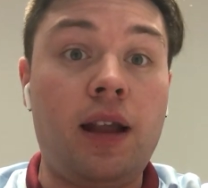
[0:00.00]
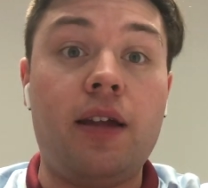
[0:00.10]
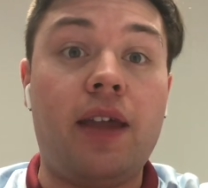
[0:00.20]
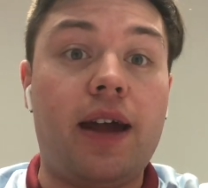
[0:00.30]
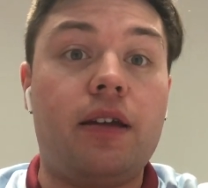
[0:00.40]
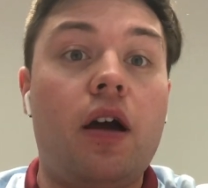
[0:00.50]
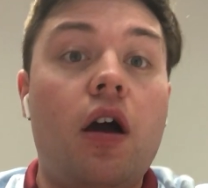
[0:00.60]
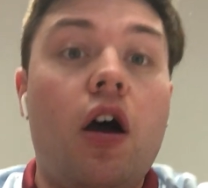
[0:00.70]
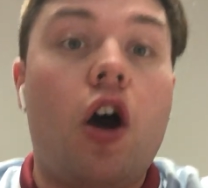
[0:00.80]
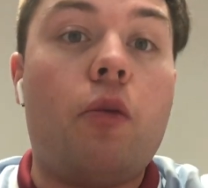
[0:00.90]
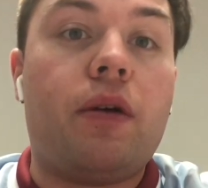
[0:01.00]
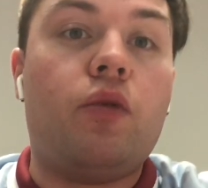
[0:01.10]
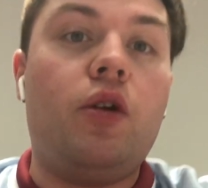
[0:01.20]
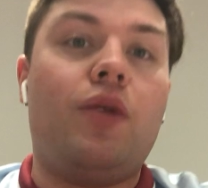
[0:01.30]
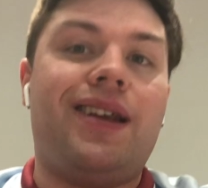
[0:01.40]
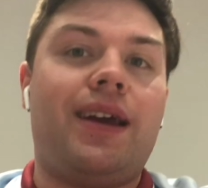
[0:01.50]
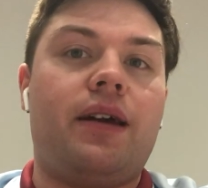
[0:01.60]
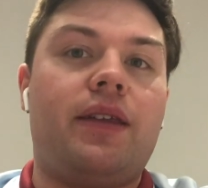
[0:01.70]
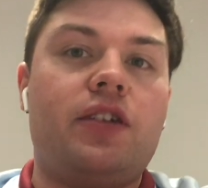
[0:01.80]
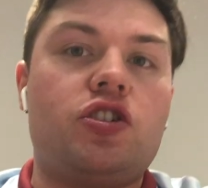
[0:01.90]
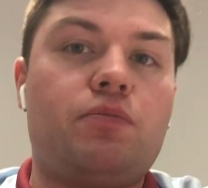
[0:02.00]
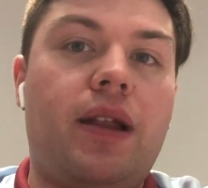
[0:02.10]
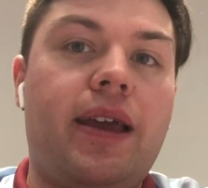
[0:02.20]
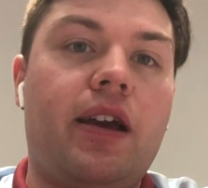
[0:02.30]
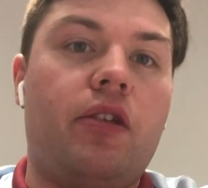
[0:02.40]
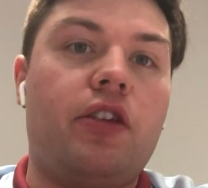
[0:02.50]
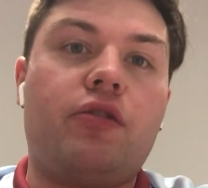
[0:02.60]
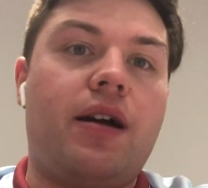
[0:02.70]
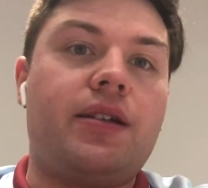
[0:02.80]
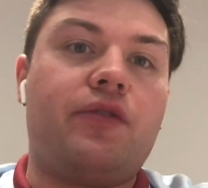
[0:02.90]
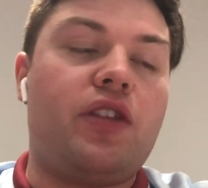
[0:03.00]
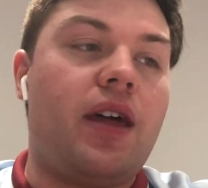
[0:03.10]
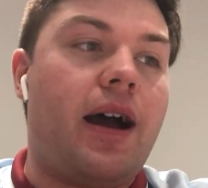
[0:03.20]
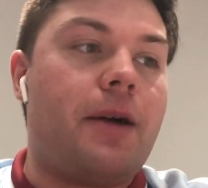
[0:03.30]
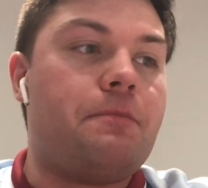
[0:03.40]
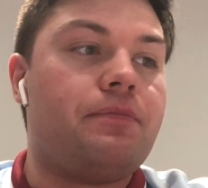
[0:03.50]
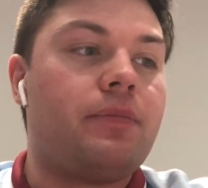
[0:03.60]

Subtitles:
And then hoping we win it, and then just playing it on the ground after that.